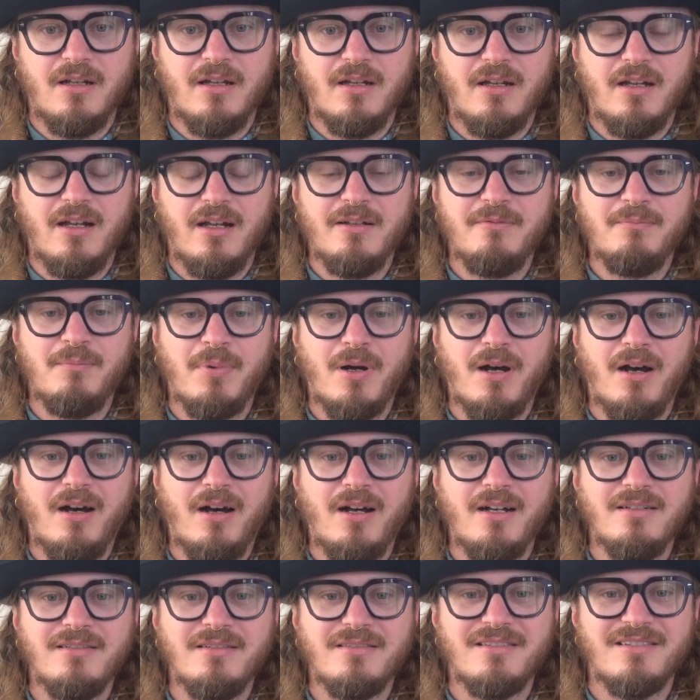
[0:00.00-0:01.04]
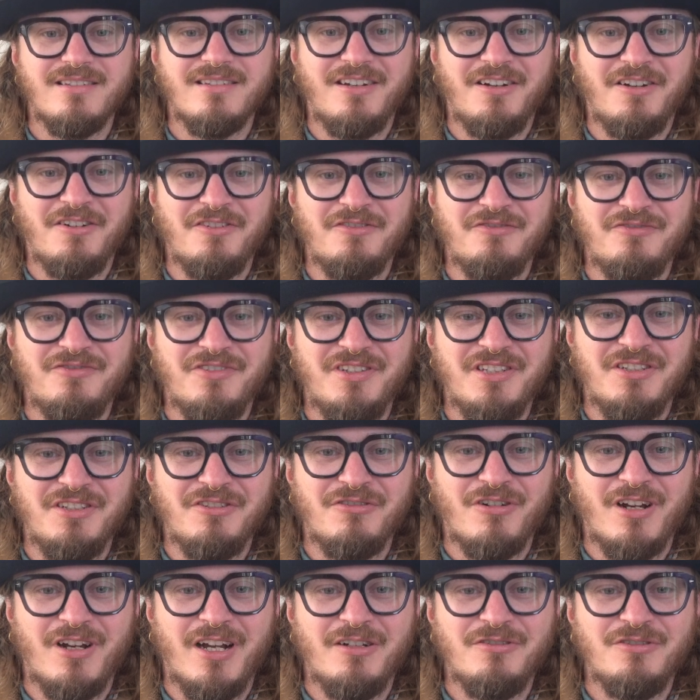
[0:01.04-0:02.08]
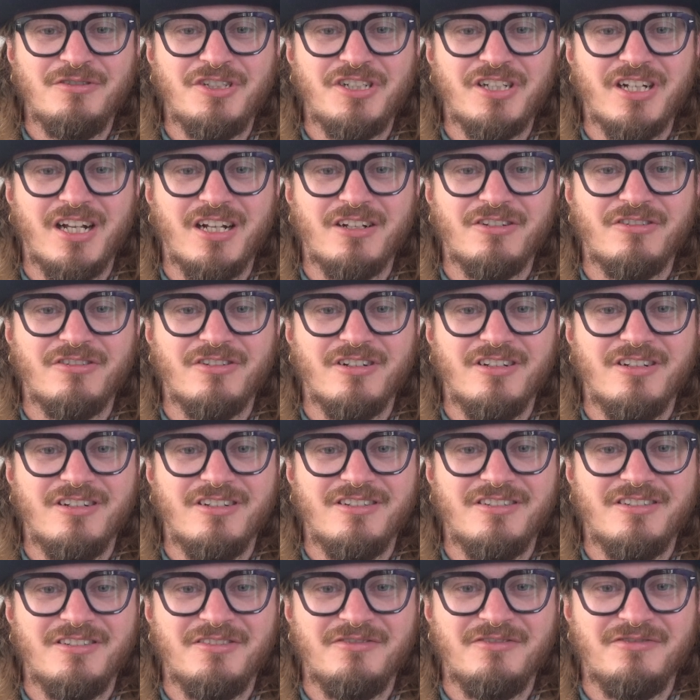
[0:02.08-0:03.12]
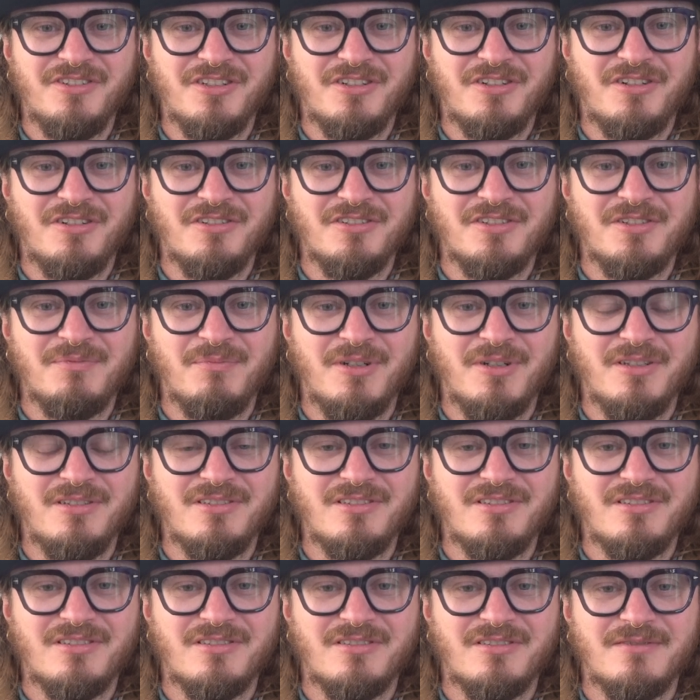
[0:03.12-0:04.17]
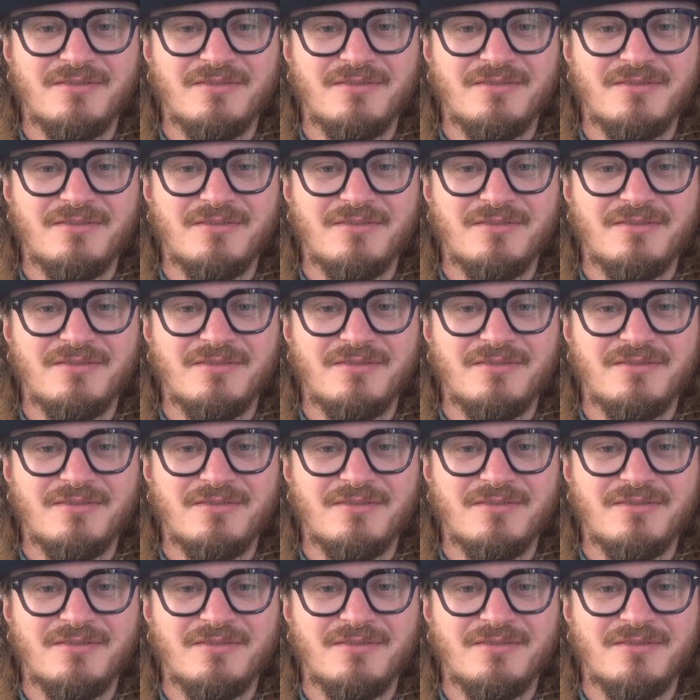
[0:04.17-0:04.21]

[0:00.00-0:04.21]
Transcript: and part of the crown chakra of the cosmos.